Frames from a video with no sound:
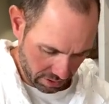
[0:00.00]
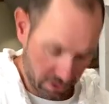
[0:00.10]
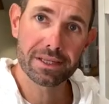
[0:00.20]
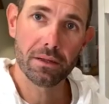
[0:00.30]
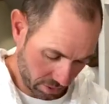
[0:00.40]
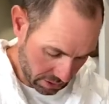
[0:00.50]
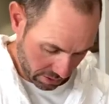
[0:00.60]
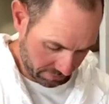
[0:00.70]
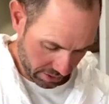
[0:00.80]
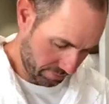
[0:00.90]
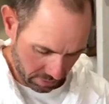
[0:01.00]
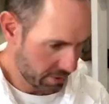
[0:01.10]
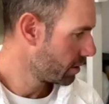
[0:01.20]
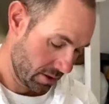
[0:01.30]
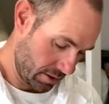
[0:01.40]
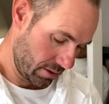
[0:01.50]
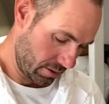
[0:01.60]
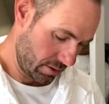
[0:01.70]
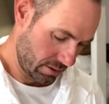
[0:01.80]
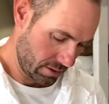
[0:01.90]
If you're going to be doing some
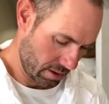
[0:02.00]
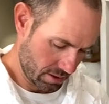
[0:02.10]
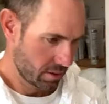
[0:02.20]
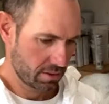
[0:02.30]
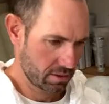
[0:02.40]
bonding of wood